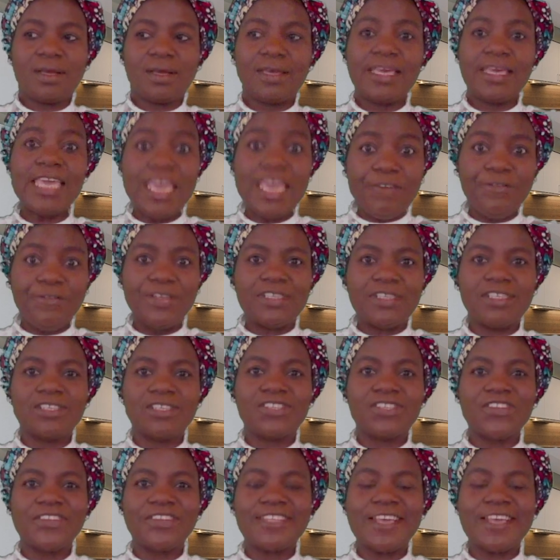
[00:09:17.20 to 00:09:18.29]
if it is
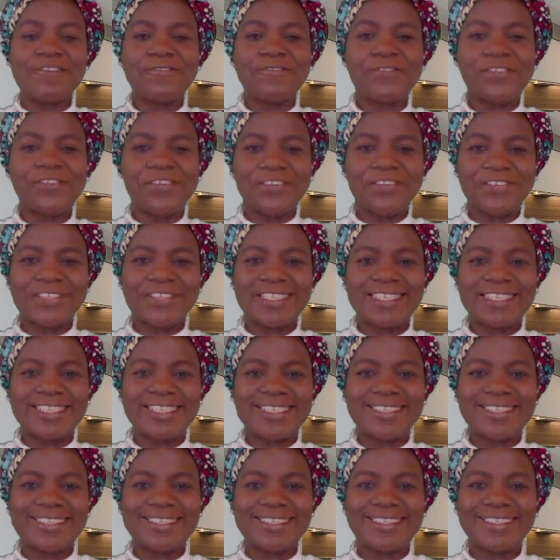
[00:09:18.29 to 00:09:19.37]
not enforced.
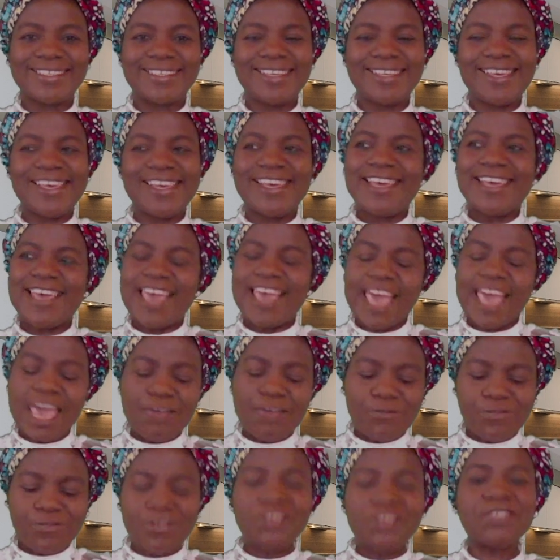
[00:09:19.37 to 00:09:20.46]

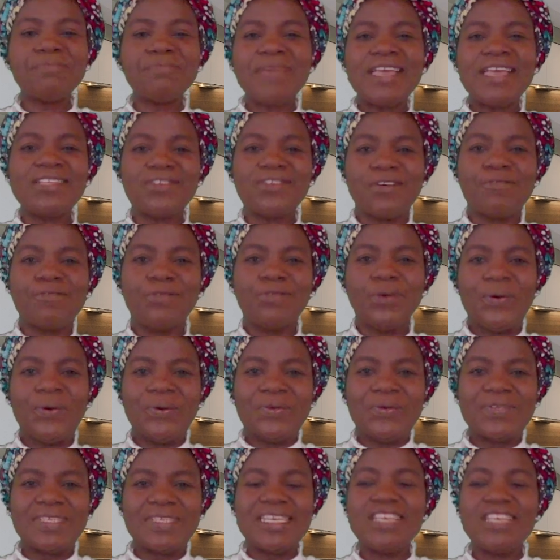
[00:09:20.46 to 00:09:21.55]
Enforcement of
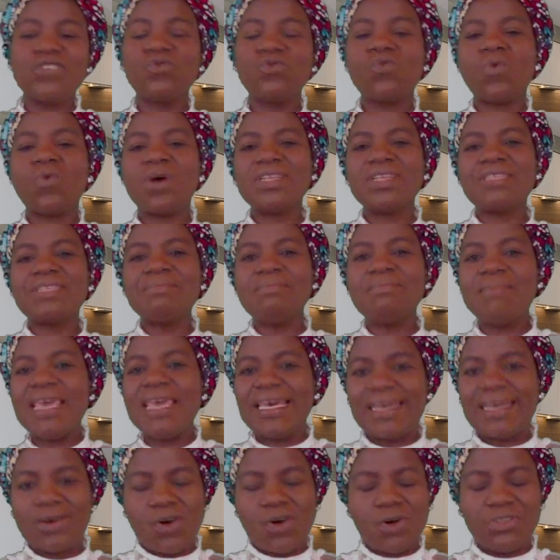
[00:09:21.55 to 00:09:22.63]
laws is what
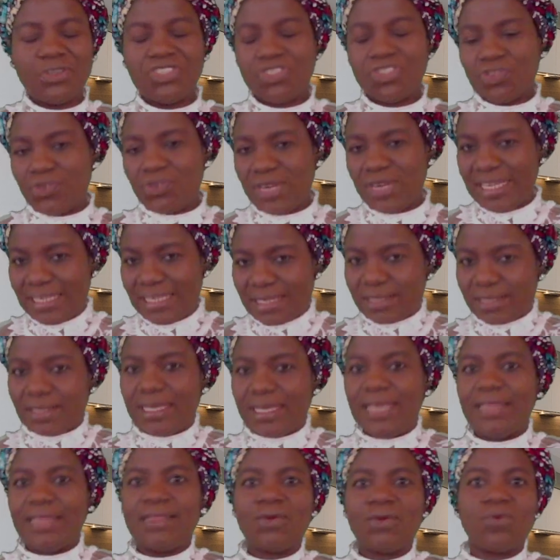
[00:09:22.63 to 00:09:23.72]
makes countries
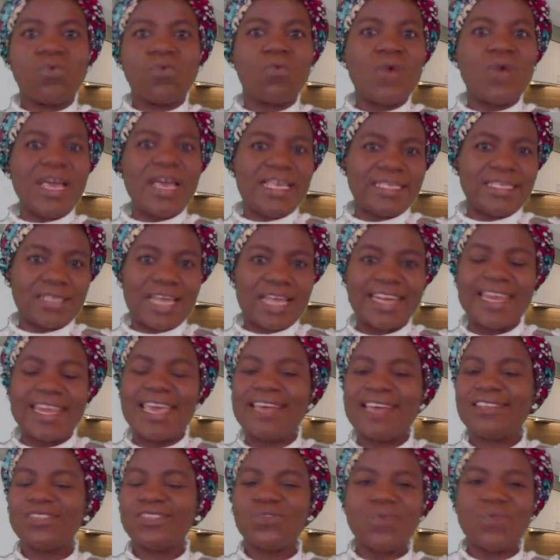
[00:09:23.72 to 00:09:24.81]
in the West and
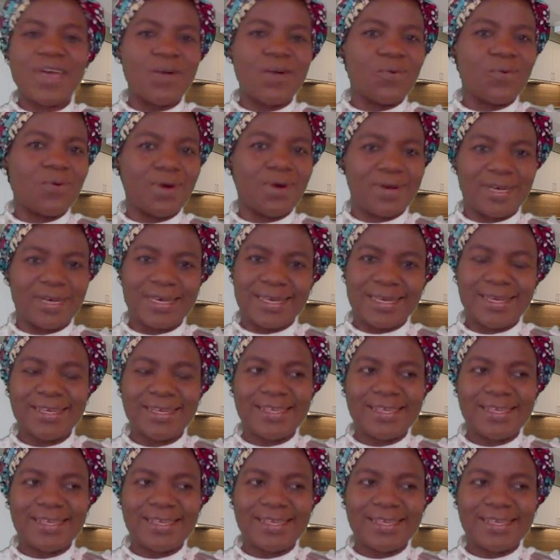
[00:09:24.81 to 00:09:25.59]
elsewhere work.